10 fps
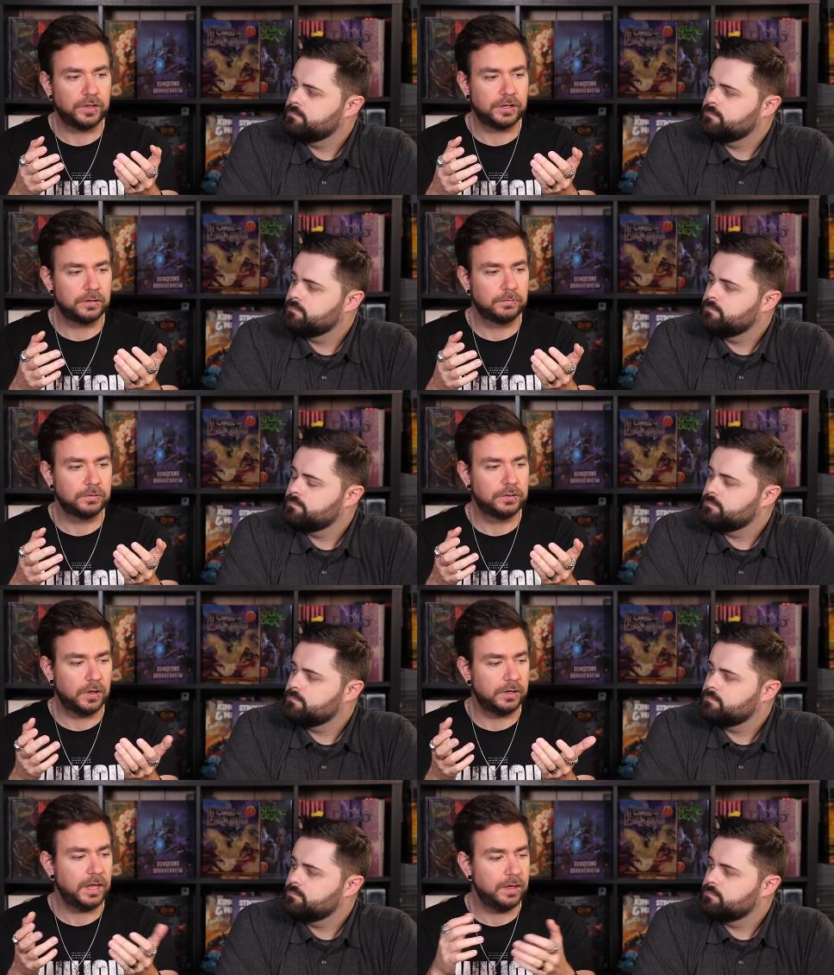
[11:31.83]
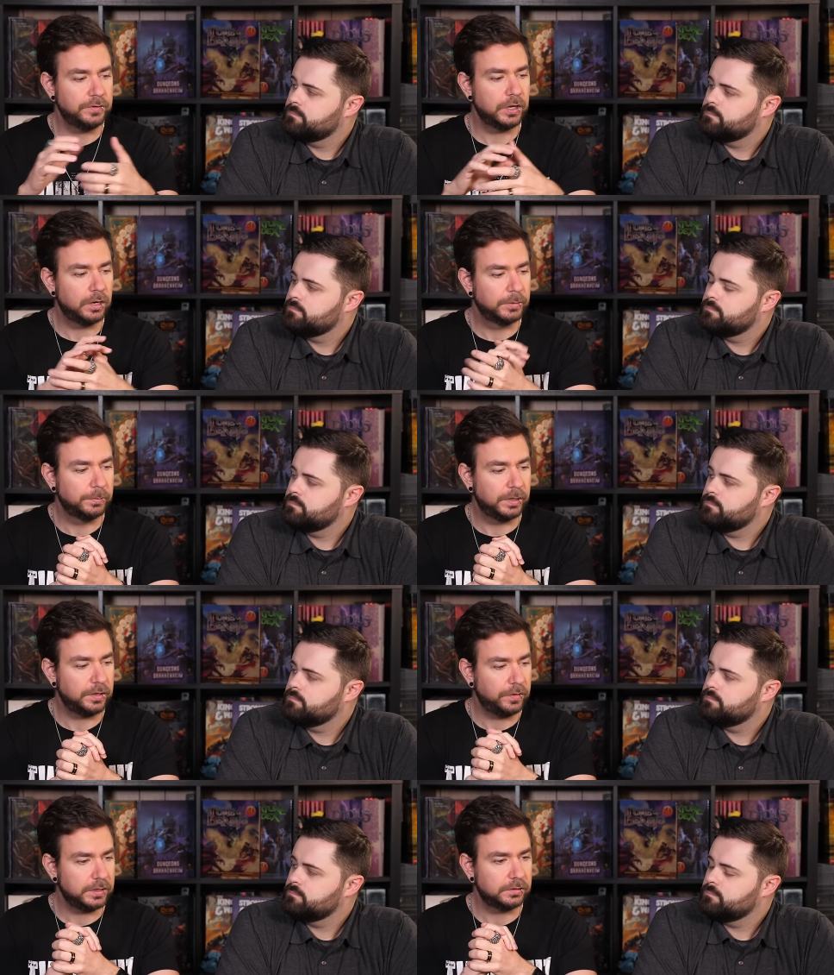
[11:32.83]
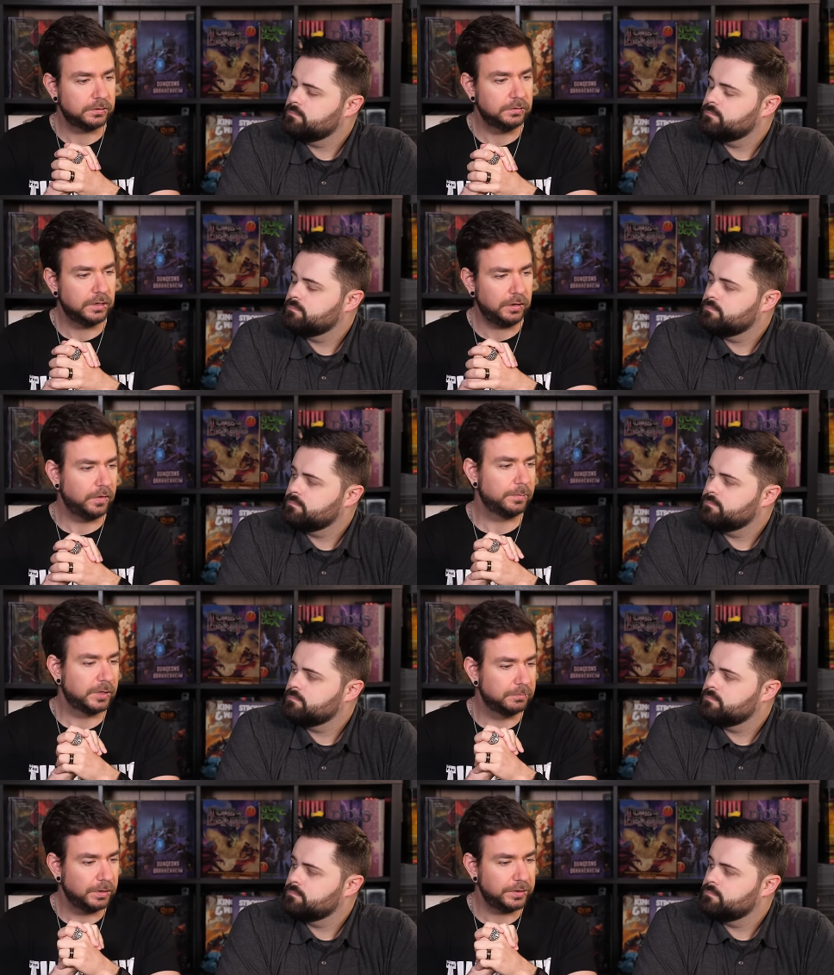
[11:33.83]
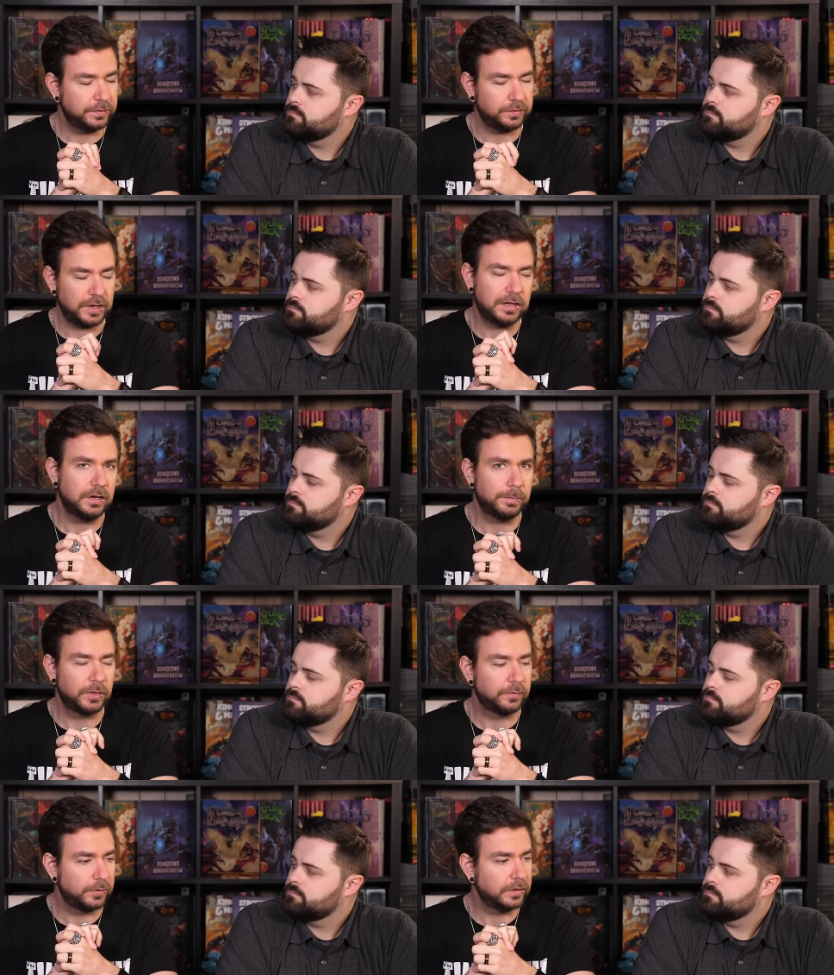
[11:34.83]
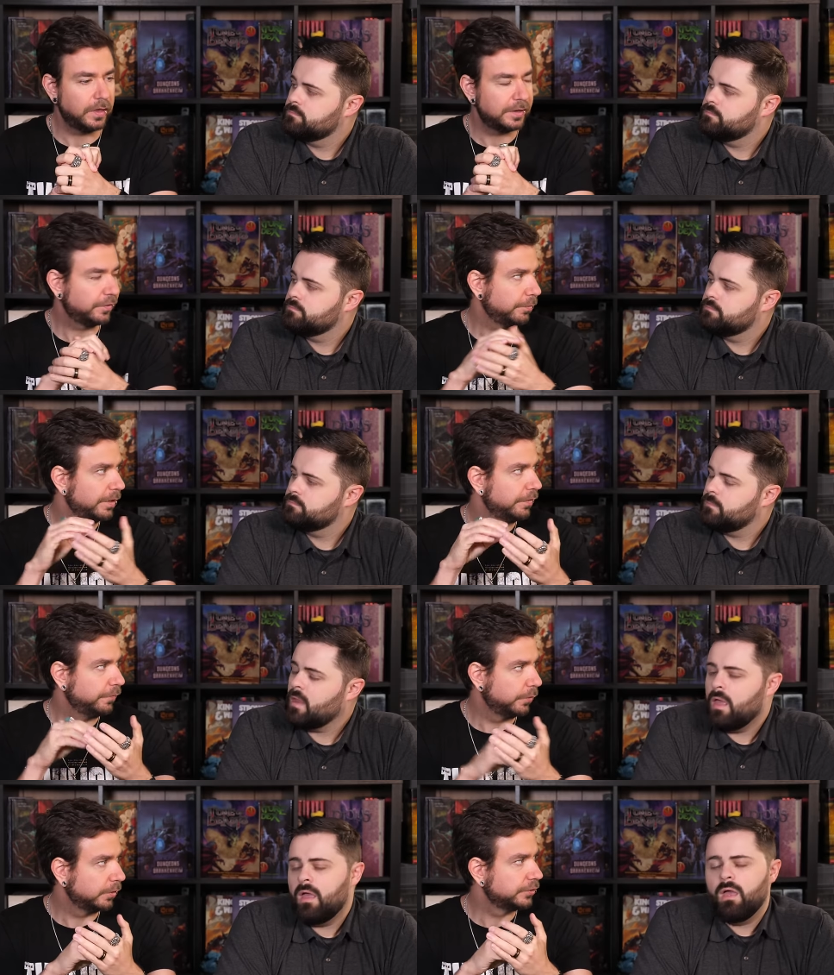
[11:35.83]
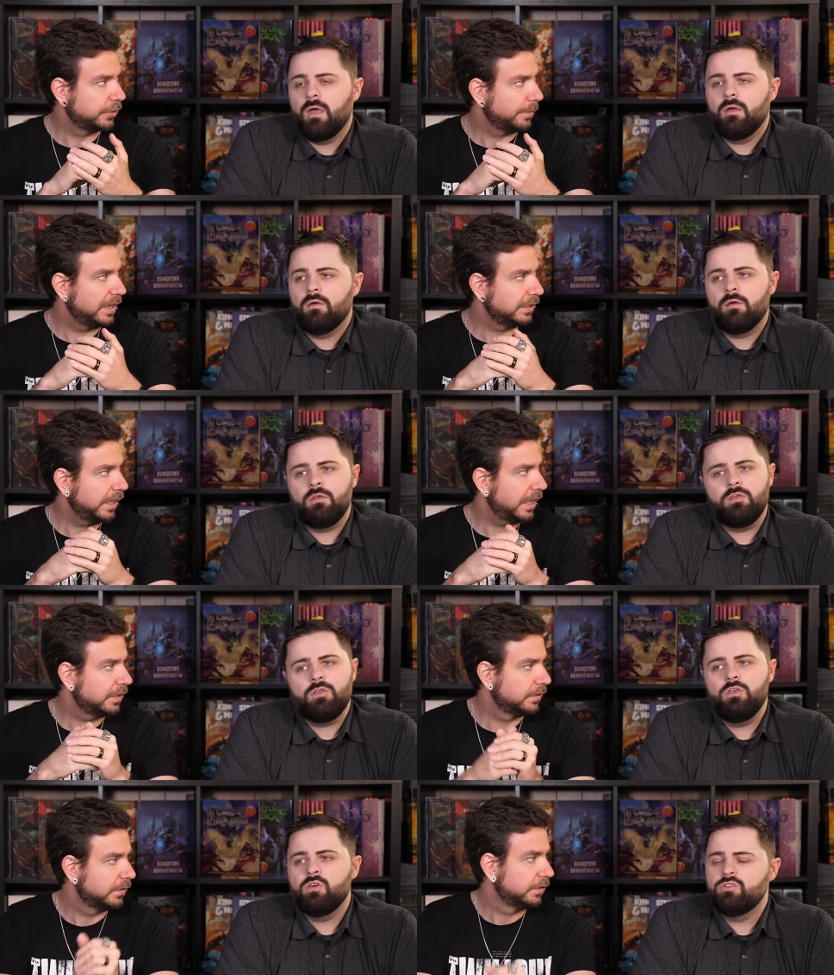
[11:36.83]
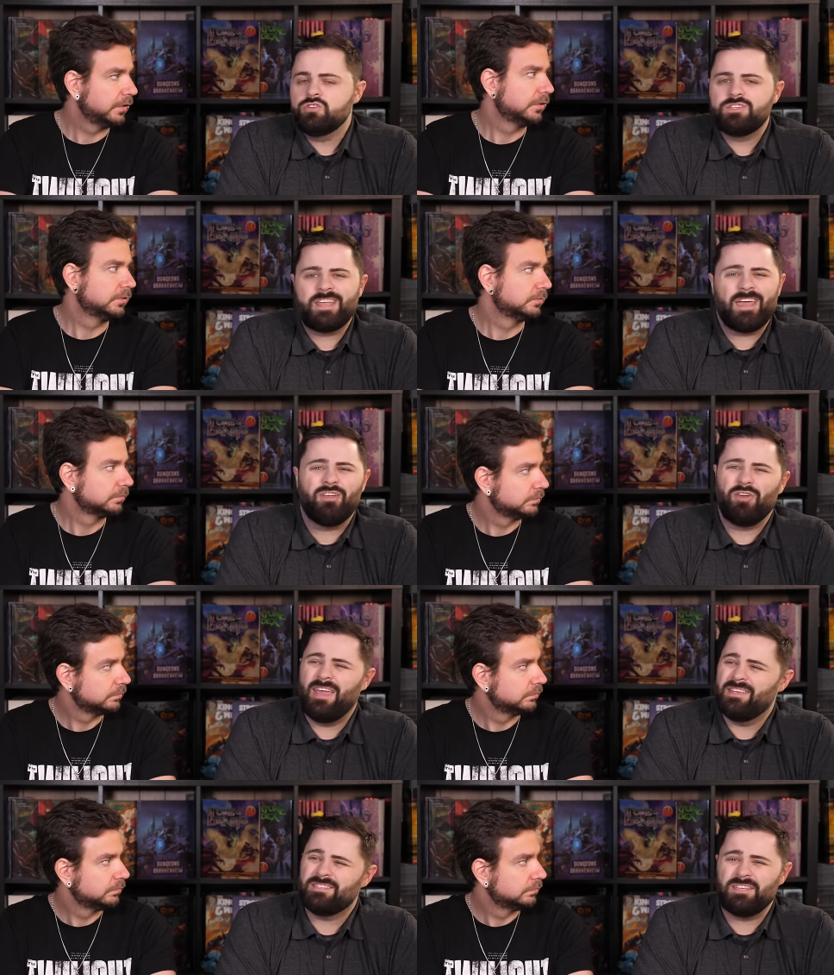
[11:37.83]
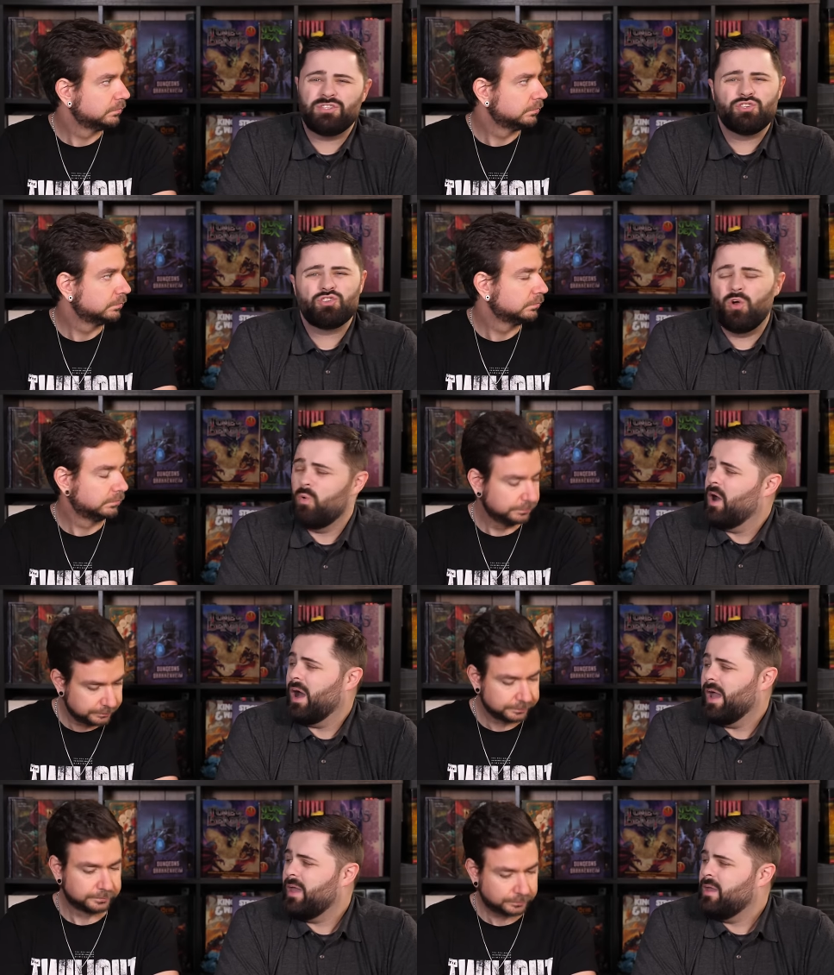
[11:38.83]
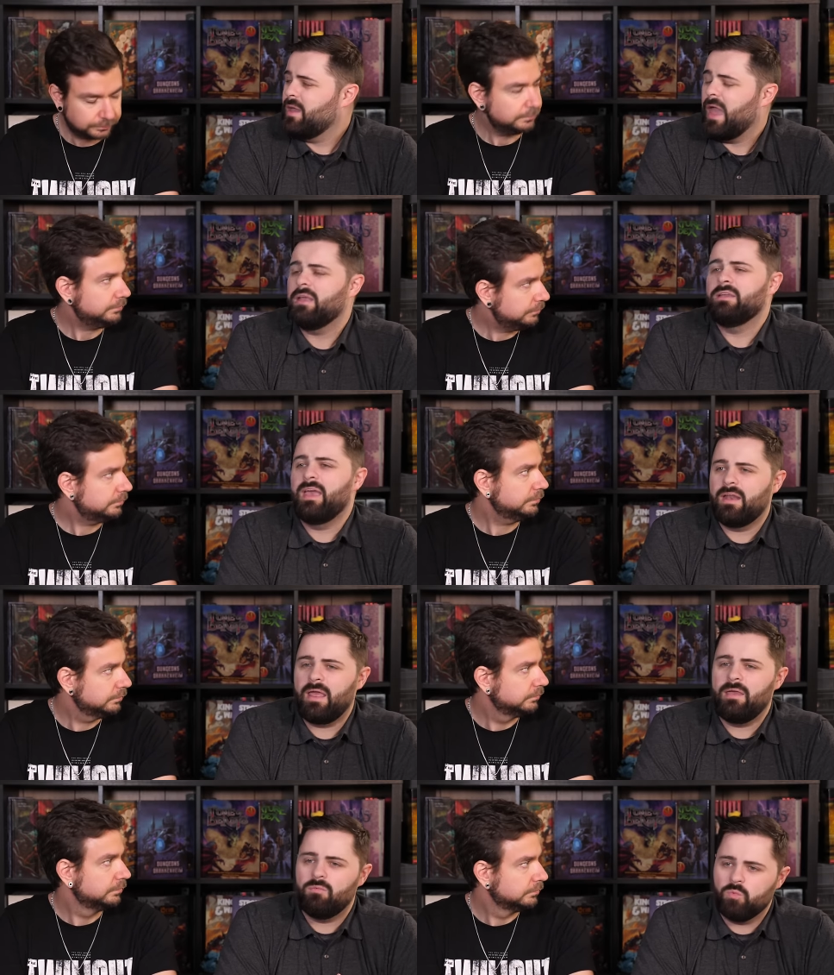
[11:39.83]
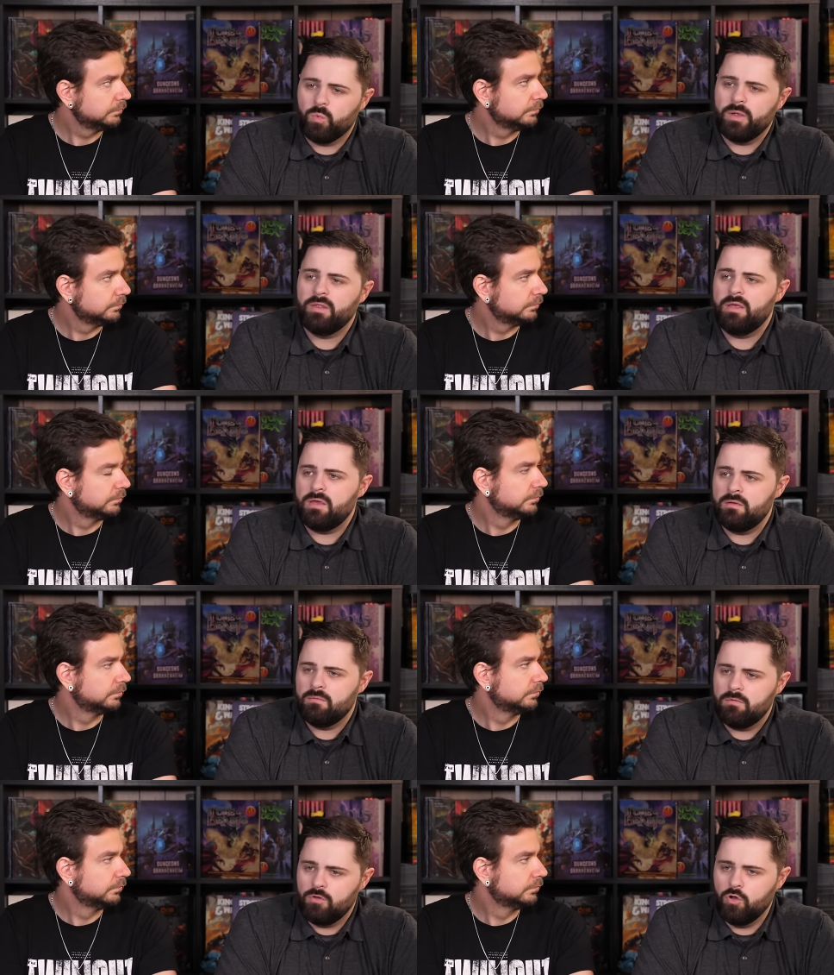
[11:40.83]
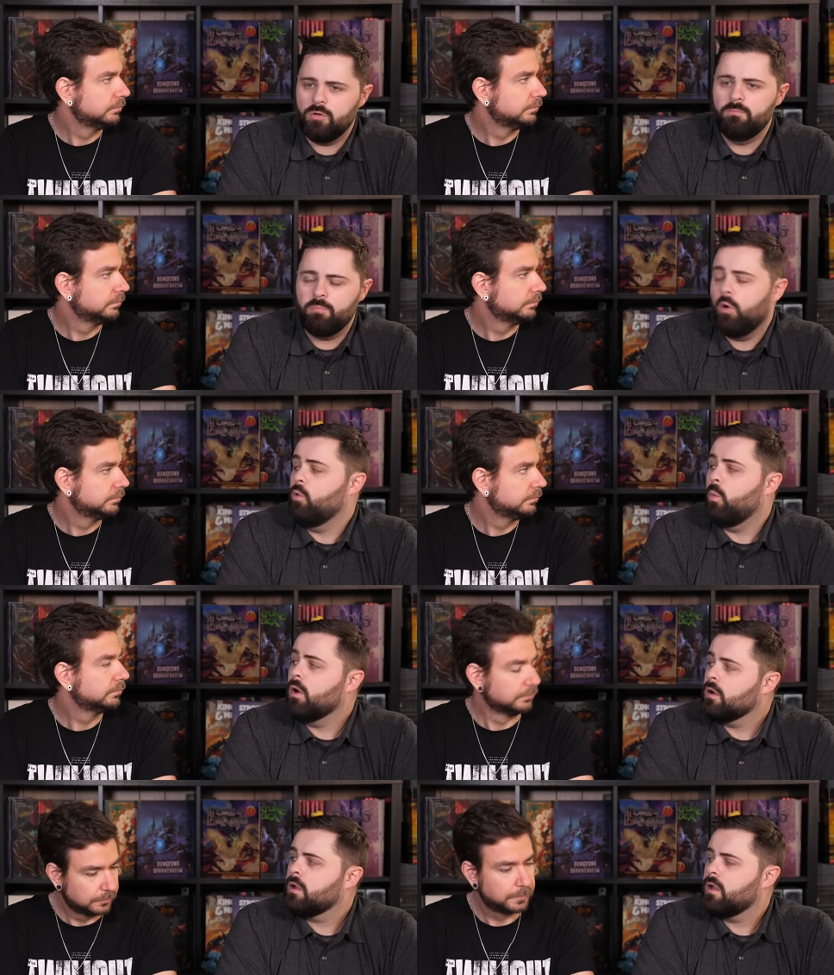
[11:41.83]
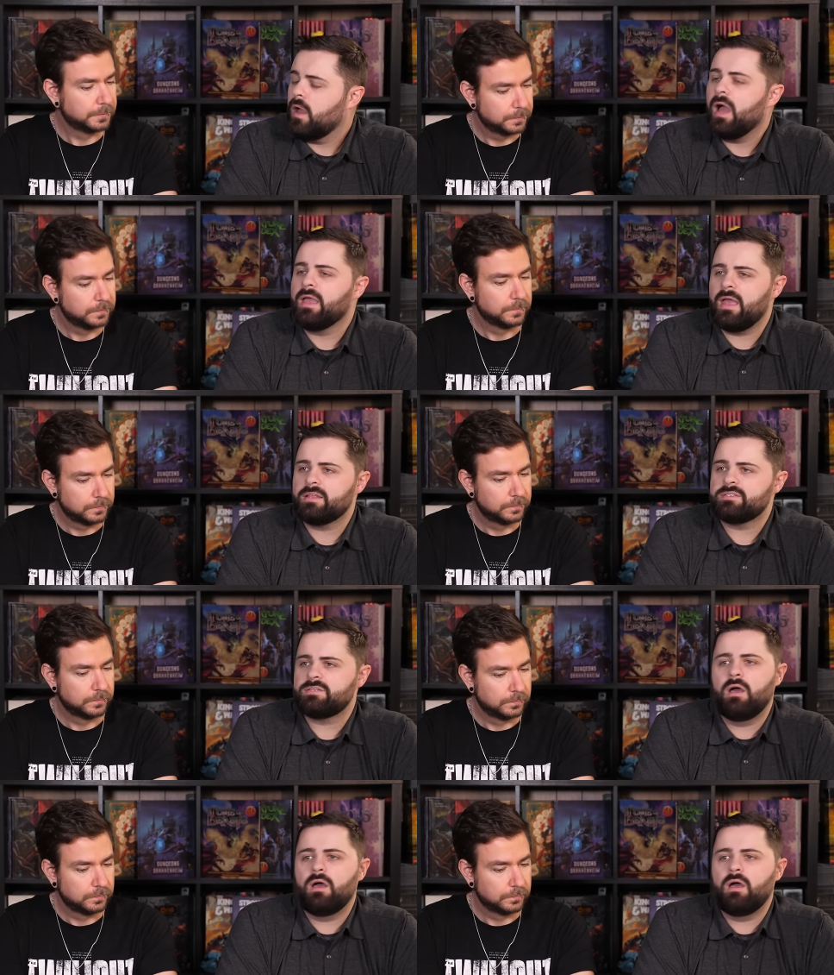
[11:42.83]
Speaker 1: that can don heavy armor, but I think none of them can really stand up on the front lines the way the forge domain can. You
Speaker 2: can just stack your AC so high and get a really good bulwark against